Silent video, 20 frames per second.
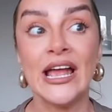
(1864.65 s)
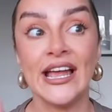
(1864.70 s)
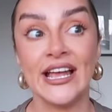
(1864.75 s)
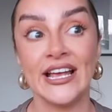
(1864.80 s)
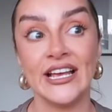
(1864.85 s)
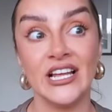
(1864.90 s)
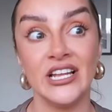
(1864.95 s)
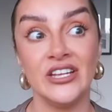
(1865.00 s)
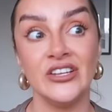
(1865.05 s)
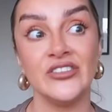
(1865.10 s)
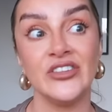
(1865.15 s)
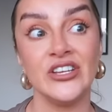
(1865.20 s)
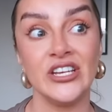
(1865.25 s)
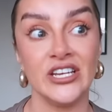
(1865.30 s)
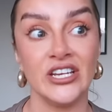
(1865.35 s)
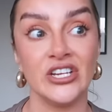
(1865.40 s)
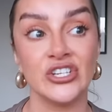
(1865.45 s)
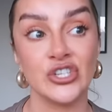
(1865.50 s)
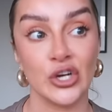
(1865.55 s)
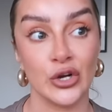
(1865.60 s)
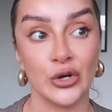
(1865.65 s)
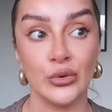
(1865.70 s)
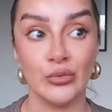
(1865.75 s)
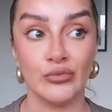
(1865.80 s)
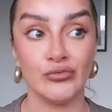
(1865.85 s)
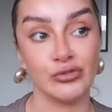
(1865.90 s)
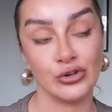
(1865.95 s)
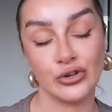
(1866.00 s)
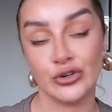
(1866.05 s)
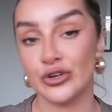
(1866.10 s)
in the
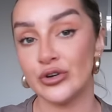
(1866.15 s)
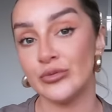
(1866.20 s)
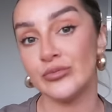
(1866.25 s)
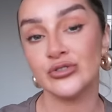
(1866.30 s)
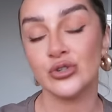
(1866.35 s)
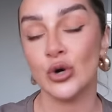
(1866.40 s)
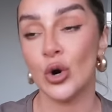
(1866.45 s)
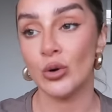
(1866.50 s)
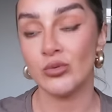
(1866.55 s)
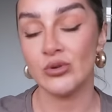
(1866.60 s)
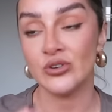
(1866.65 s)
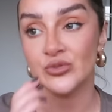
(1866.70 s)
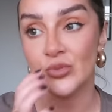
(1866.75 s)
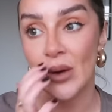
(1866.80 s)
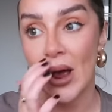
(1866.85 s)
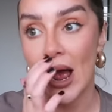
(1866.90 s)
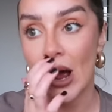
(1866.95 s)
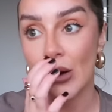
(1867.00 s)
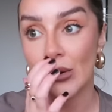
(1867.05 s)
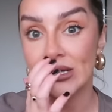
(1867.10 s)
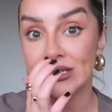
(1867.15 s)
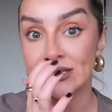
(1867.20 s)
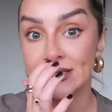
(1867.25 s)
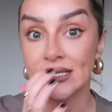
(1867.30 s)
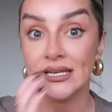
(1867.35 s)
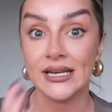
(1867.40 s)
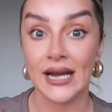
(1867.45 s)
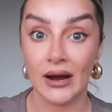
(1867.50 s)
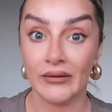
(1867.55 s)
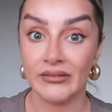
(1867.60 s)
showroom tour as well is
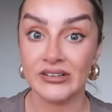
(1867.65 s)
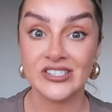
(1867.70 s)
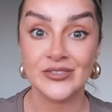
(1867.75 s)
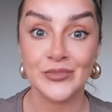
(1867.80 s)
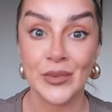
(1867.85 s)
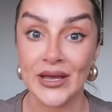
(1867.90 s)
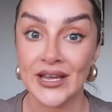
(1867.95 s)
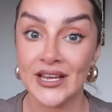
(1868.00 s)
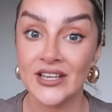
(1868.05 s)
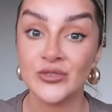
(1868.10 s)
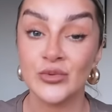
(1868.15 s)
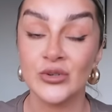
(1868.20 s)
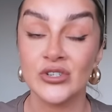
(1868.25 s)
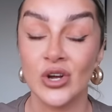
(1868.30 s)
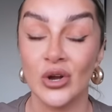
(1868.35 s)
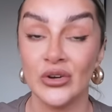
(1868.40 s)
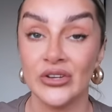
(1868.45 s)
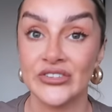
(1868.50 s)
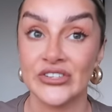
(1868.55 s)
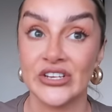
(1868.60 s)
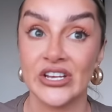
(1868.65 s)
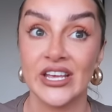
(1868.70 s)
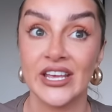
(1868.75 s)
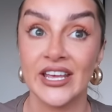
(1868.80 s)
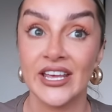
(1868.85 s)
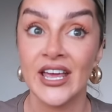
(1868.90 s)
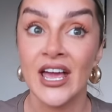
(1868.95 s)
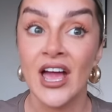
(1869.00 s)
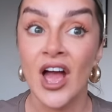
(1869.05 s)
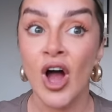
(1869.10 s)
the garage space, which
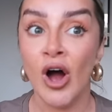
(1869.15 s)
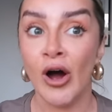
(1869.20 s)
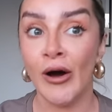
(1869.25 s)
honestly,